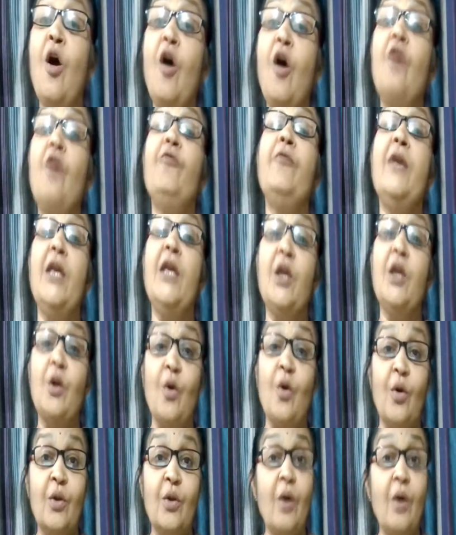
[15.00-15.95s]
of
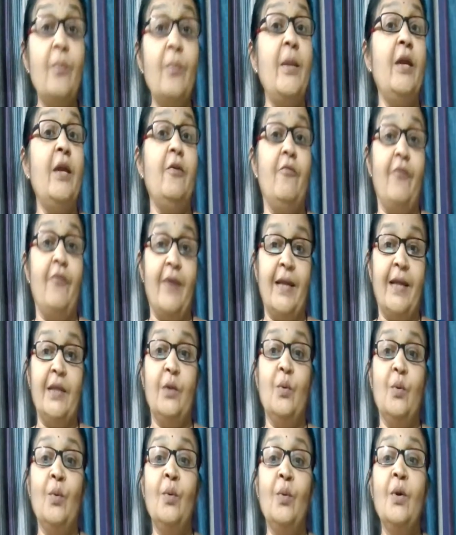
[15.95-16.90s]
economic
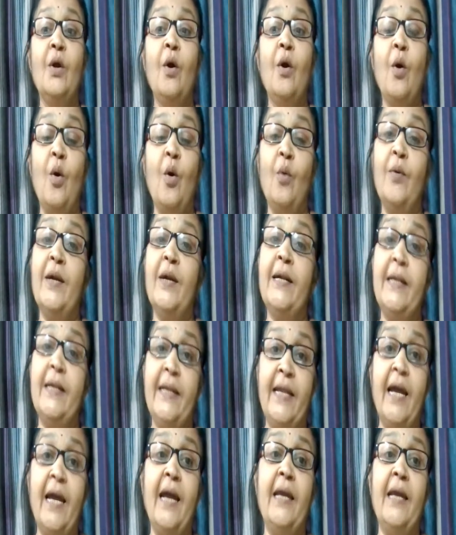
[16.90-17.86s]
value over
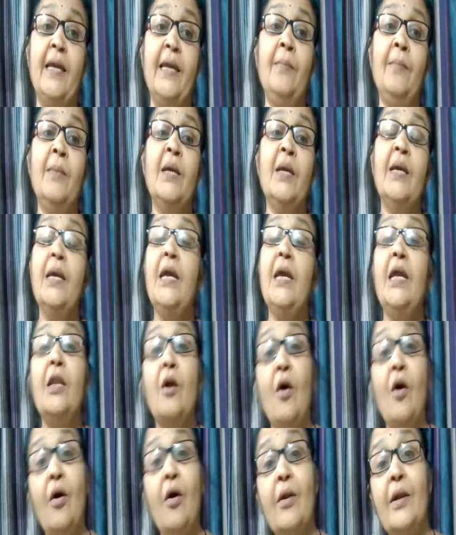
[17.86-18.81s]
time in
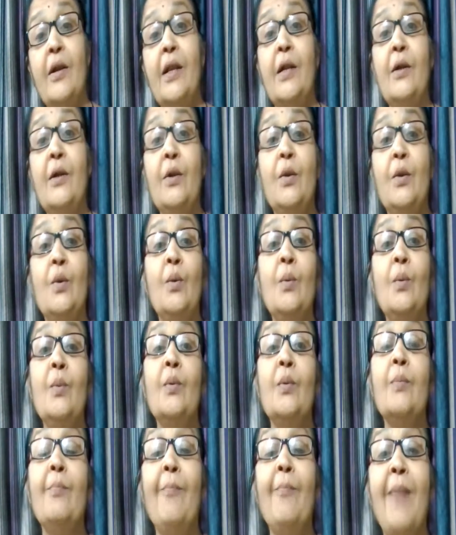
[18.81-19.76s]
order to
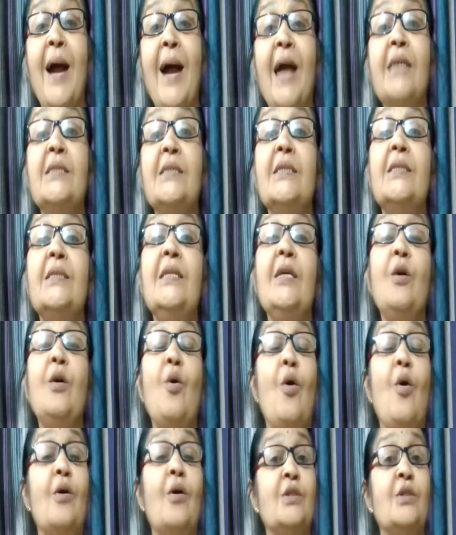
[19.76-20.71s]
match the
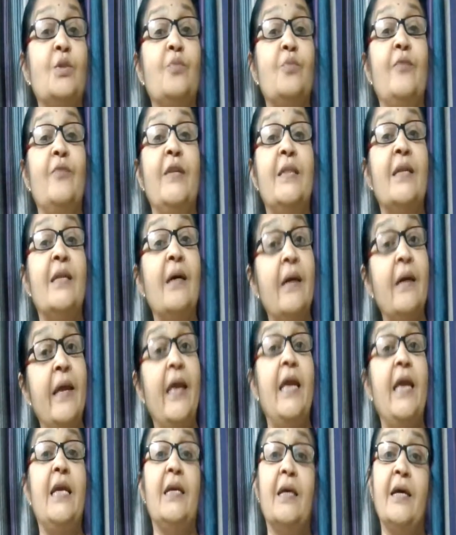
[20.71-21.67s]
costs with the
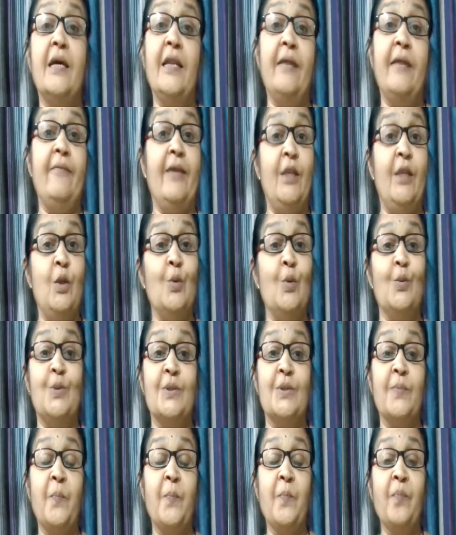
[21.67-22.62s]

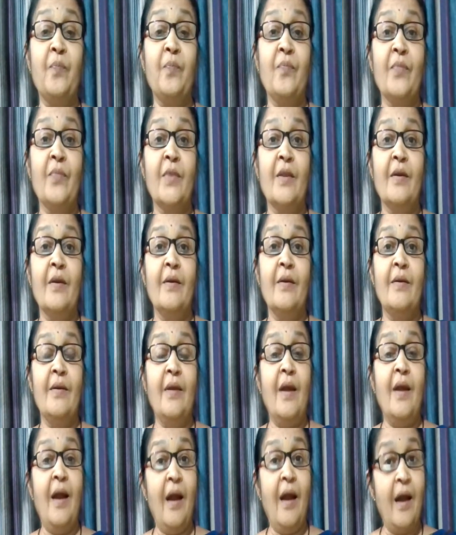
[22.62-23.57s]
revenues.
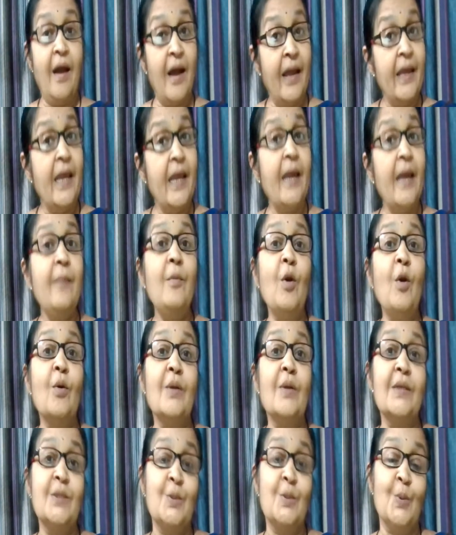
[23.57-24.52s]
I am
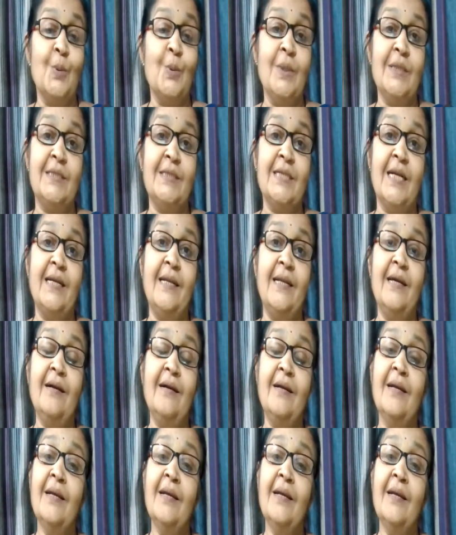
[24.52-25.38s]
Dr. Sonal Chanda,